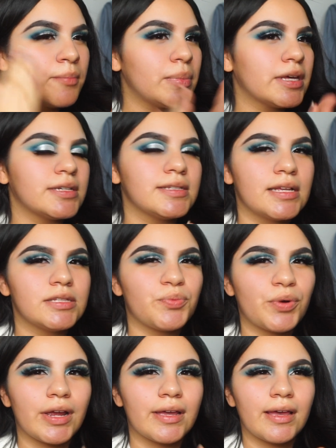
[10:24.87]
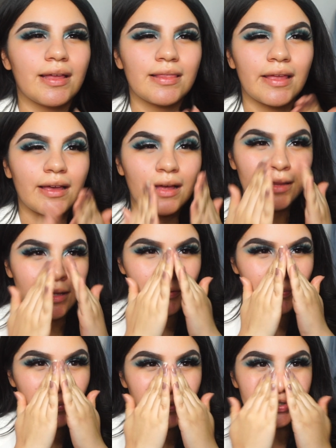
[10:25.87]
because that's where I get like a lot
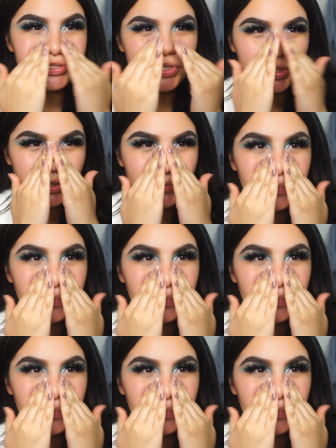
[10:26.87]
of pores, you know.